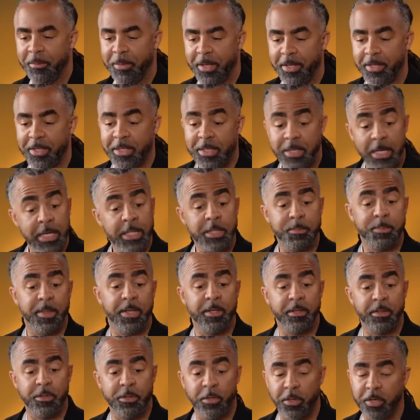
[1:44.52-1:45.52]
I mean, it, has
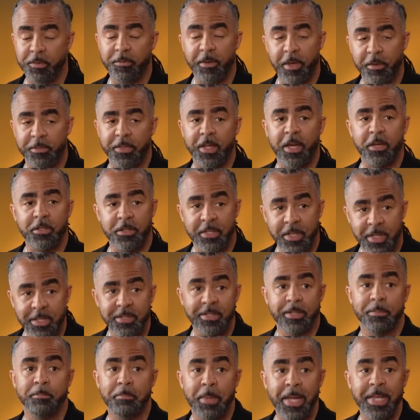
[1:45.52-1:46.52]
been 35,000.
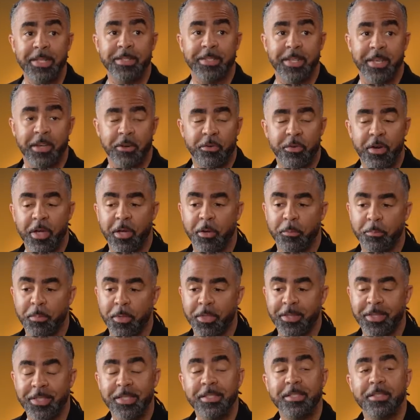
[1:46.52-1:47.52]
That's an amazing crowd.
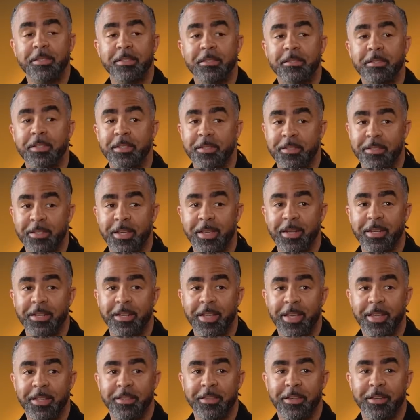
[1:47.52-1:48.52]
But this this
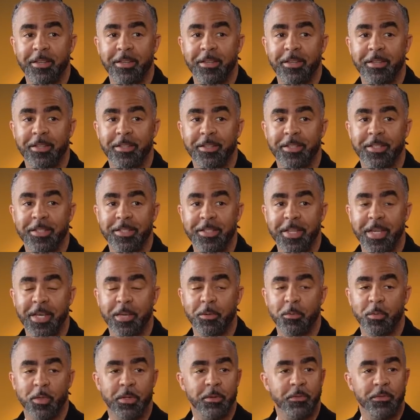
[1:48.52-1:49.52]
Saturday, the, the
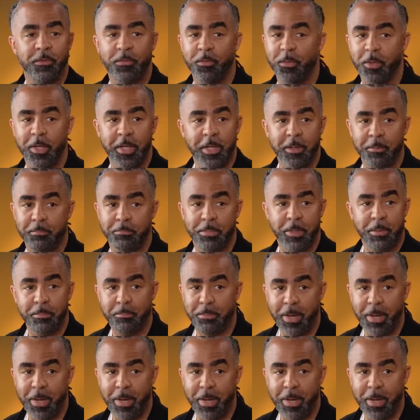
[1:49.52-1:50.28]
stadium will fully be